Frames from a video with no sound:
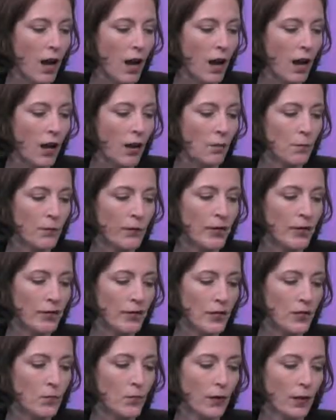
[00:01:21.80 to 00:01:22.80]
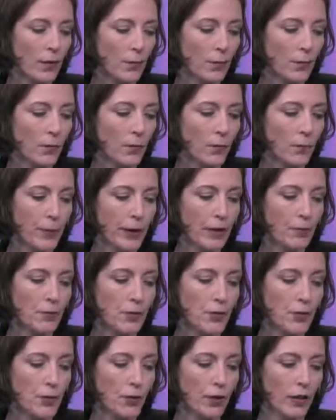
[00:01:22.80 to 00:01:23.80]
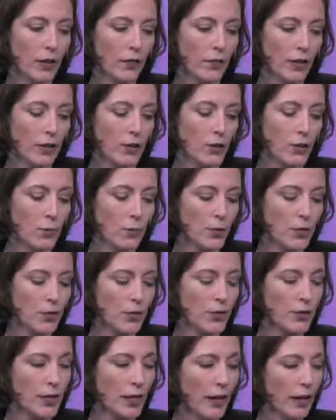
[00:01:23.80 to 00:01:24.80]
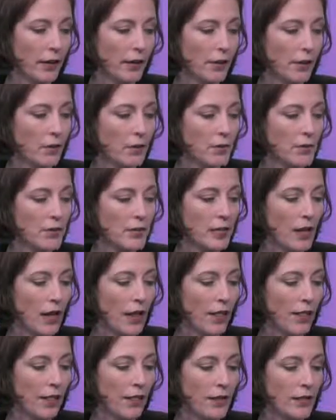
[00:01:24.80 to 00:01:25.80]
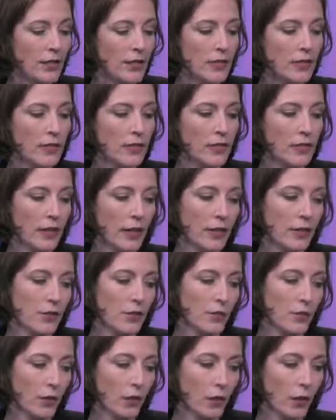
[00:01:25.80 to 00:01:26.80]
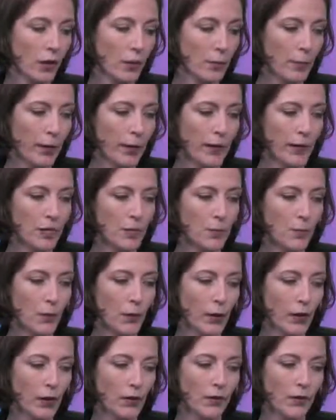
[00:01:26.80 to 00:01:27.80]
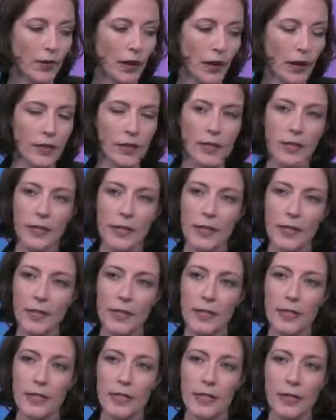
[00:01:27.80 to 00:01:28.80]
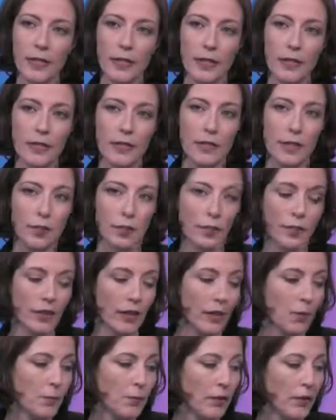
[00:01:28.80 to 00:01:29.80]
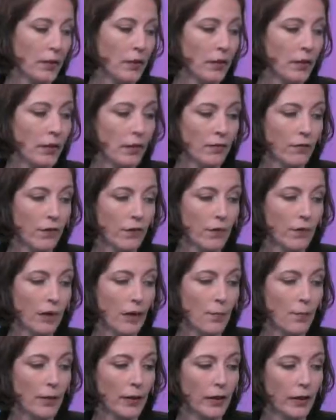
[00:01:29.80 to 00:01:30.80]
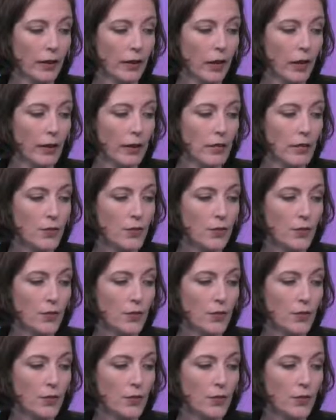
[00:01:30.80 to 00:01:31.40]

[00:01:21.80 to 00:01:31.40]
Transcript: Um, this is where the big majority of our tumors are diagnosed, and this is stage four. By this point, you've got distant disease. Some of it can be in the liver, up in the lungs.